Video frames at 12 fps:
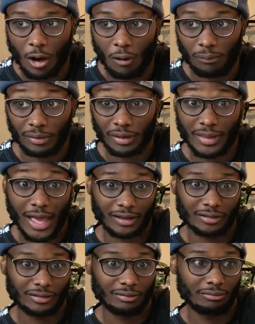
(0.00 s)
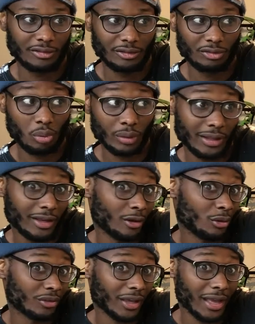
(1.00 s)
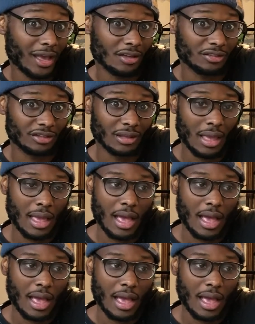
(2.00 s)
over the next 20 years, I guess.